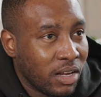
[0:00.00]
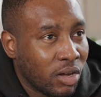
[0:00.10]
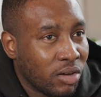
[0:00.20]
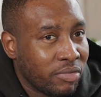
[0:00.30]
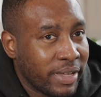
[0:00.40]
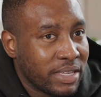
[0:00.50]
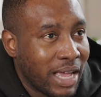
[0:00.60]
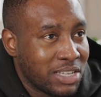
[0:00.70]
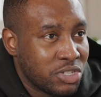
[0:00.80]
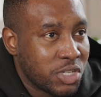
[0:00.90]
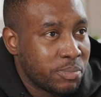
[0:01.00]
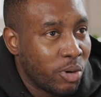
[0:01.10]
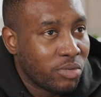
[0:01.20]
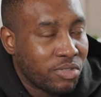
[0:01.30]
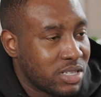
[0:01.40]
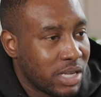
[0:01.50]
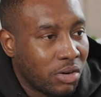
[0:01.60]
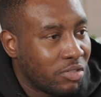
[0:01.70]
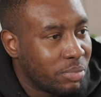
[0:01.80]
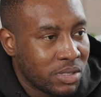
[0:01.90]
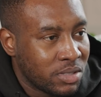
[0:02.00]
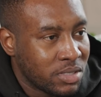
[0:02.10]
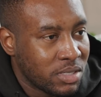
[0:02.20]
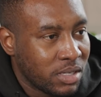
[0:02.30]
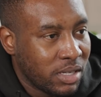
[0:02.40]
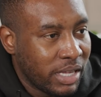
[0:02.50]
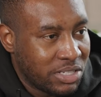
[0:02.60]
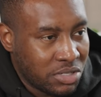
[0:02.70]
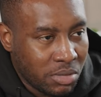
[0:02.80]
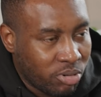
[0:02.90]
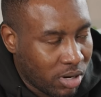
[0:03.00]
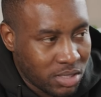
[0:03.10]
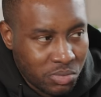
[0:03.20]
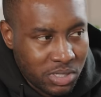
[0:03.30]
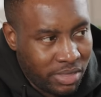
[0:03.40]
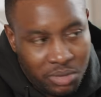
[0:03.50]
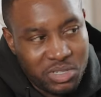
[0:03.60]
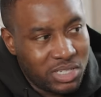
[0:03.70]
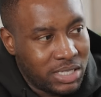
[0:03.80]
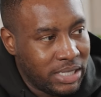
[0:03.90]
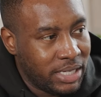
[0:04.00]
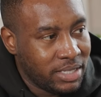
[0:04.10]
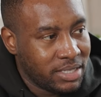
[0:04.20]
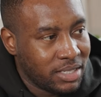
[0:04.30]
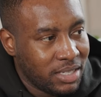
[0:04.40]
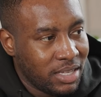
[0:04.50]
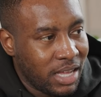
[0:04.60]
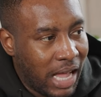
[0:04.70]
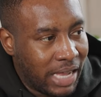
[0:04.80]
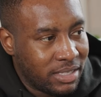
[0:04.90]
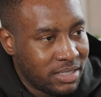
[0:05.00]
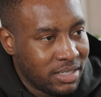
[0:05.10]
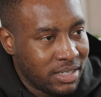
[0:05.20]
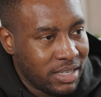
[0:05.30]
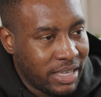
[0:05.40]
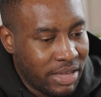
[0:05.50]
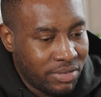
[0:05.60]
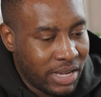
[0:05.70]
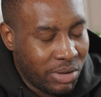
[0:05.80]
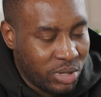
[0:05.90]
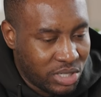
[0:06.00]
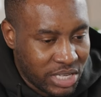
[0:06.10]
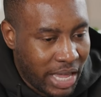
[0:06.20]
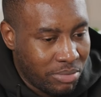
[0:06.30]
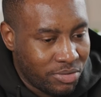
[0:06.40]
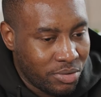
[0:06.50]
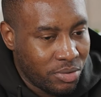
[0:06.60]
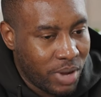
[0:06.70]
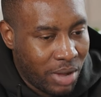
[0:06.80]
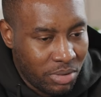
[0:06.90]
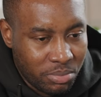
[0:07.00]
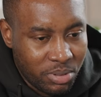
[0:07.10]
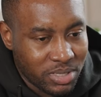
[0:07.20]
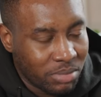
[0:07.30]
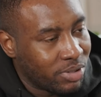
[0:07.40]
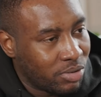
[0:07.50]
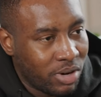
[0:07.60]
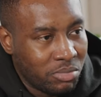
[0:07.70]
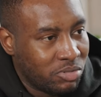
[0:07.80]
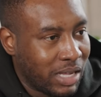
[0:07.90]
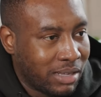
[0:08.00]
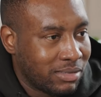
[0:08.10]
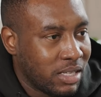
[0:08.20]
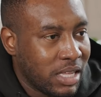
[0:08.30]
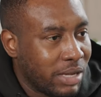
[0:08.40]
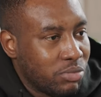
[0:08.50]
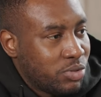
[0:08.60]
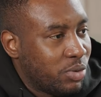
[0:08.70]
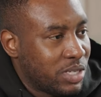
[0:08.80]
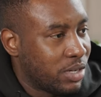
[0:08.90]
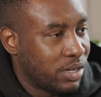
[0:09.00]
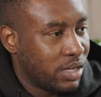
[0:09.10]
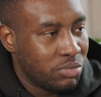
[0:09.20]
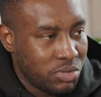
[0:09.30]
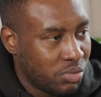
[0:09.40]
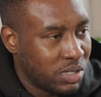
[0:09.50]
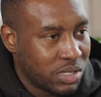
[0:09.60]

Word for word: a lot of it has just spoke for itself, because it's just a product which I think was just needed. And given that we just came through and we put something credible down, it was always gonna, it was